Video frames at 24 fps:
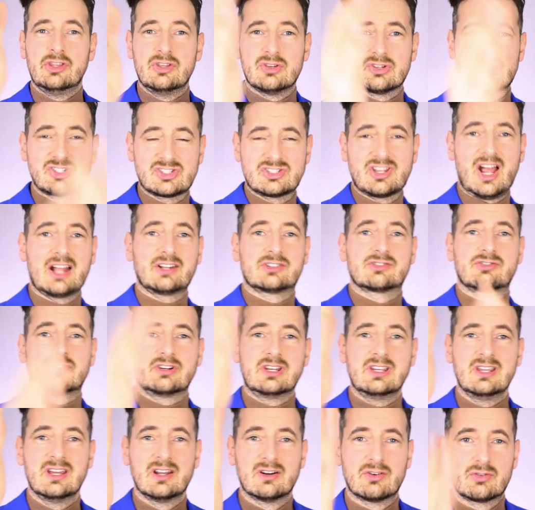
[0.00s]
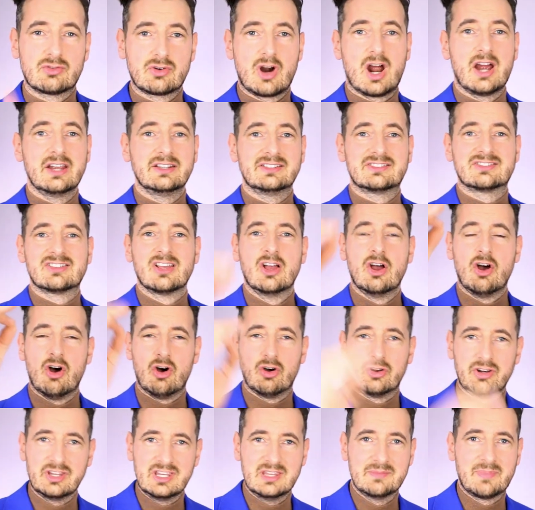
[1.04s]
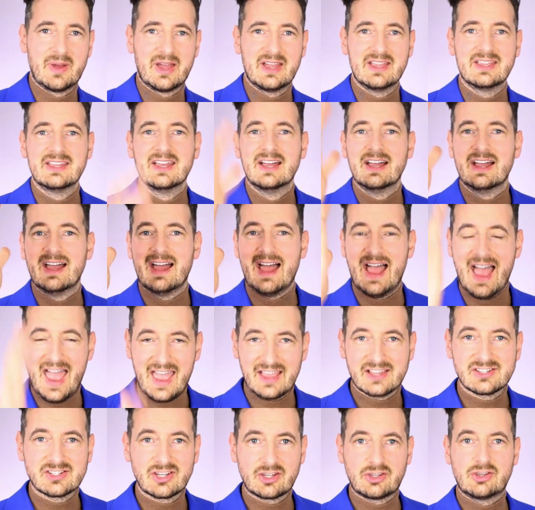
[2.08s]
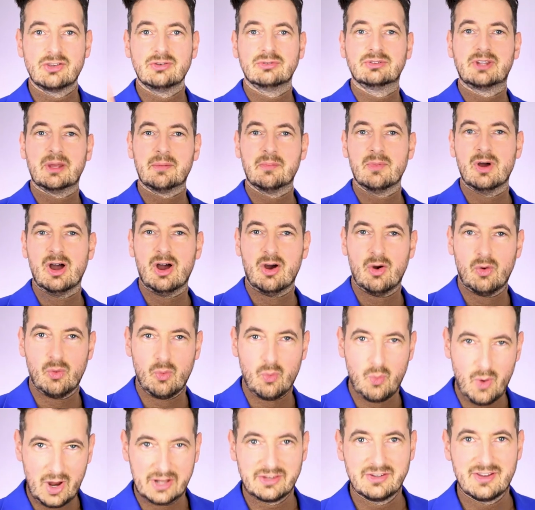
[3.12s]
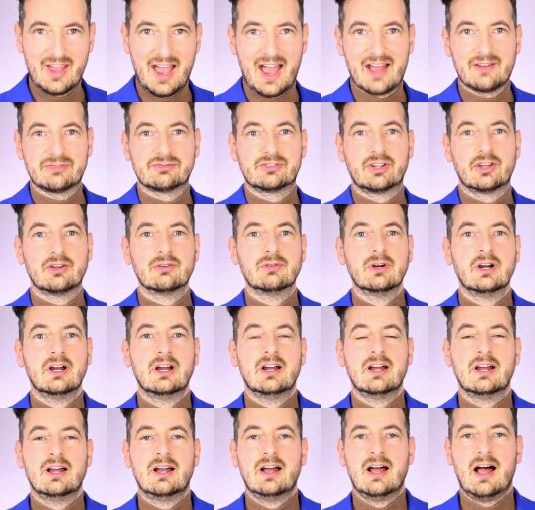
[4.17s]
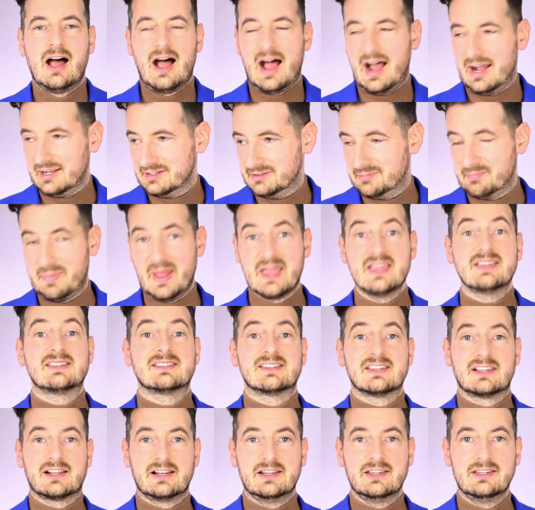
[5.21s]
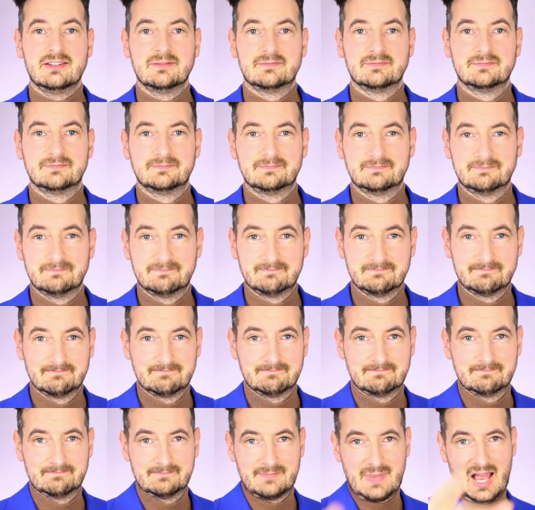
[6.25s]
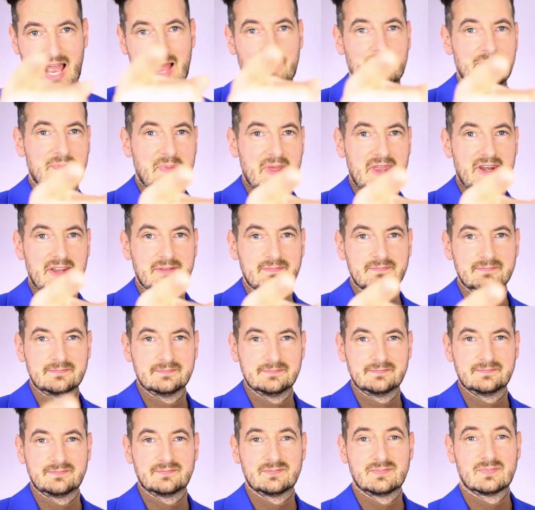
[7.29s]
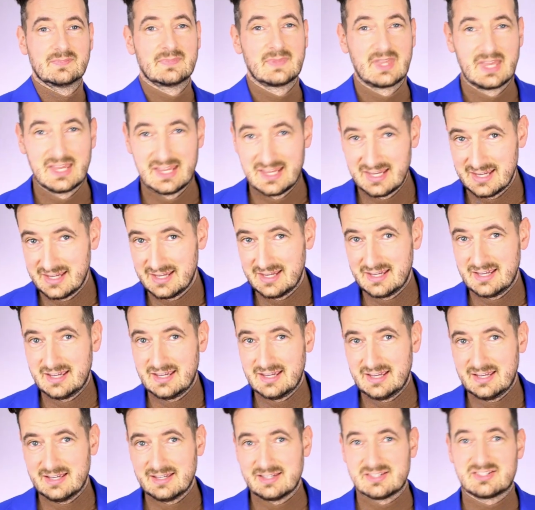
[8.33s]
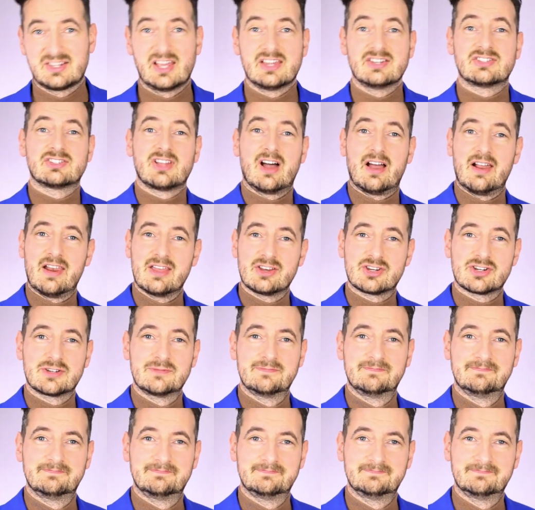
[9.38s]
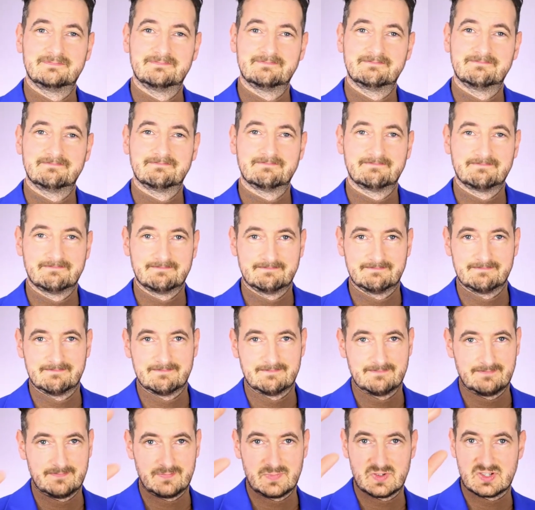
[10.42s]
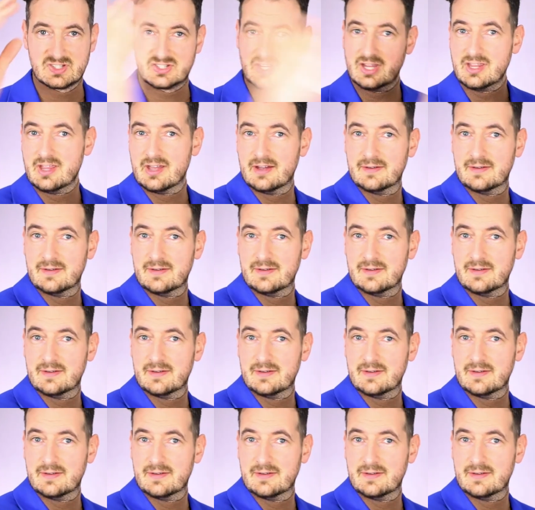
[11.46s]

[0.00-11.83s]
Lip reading: your statutory rights on eBay. Execute them when you have to. And basically, happy bidding. Stay stylish. See